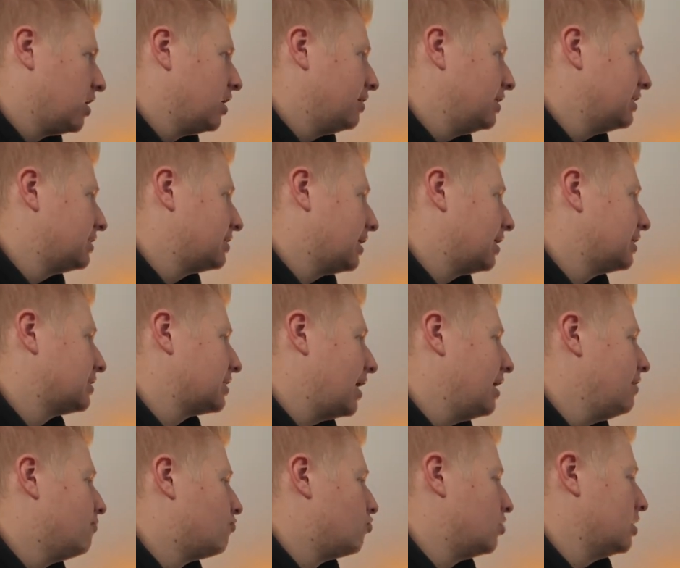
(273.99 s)
this does
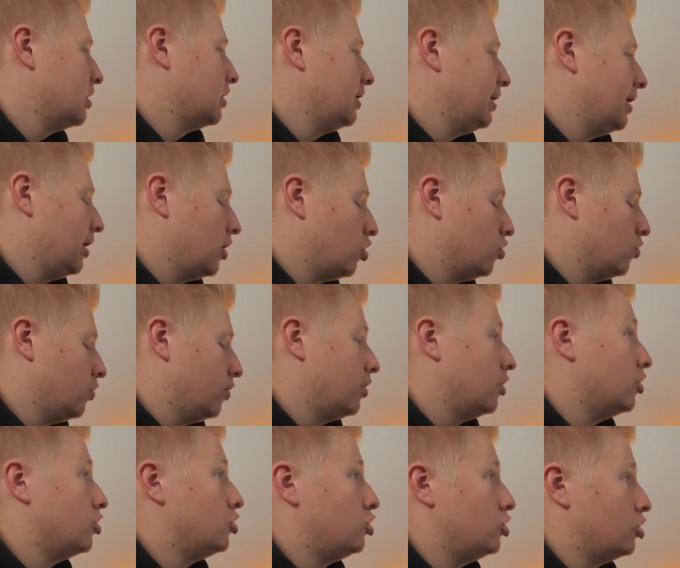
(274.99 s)
a really good
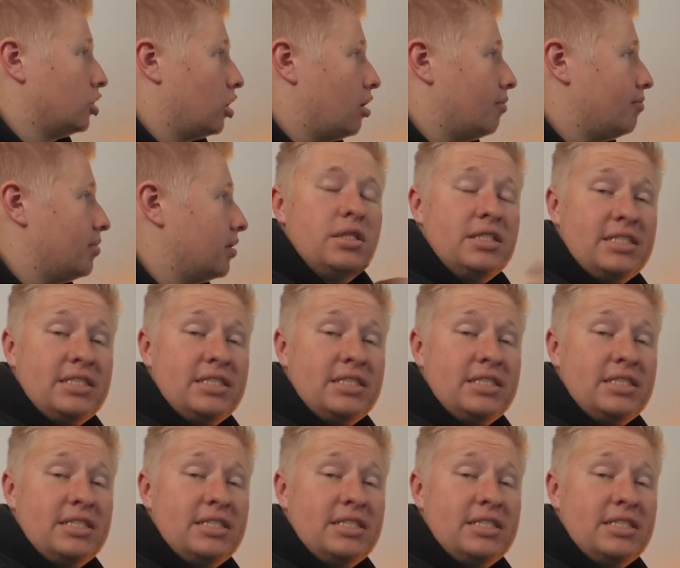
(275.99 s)
job.